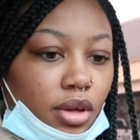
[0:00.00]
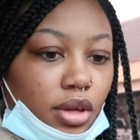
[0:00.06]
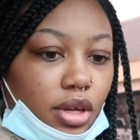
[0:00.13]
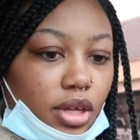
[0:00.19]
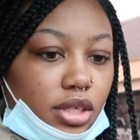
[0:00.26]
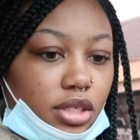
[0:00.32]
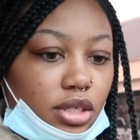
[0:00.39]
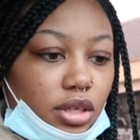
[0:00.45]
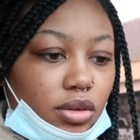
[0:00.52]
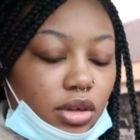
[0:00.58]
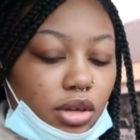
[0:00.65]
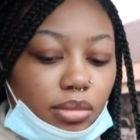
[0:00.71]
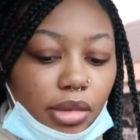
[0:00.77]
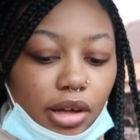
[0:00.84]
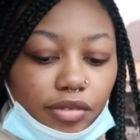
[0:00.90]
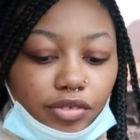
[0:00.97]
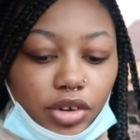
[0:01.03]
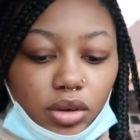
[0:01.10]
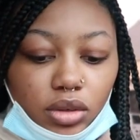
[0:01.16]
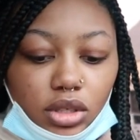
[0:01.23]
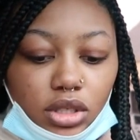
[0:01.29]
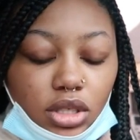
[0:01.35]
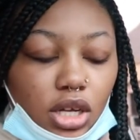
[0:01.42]
it's loading. My
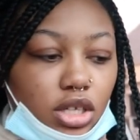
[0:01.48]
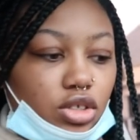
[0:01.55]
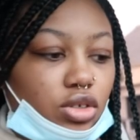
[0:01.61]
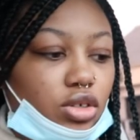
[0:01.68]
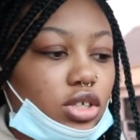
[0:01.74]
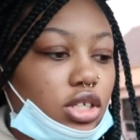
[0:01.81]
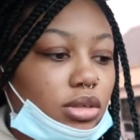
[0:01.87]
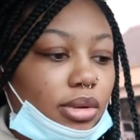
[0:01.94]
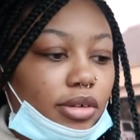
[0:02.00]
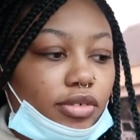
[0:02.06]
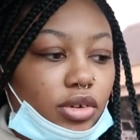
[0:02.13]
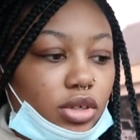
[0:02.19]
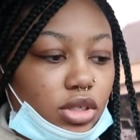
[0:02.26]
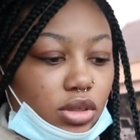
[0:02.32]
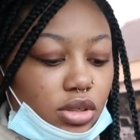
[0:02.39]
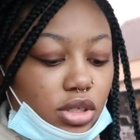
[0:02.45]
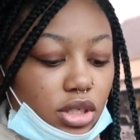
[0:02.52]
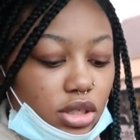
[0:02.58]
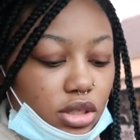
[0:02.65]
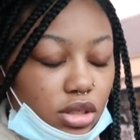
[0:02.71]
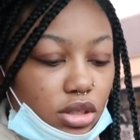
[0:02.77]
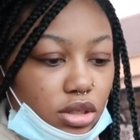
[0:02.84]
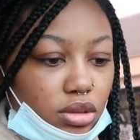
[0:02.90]
phone is not charging. My phone is on
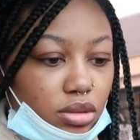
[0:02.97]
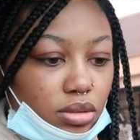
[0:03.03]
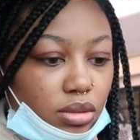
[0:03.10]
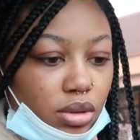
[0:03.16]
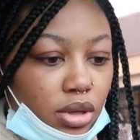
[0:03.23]
62.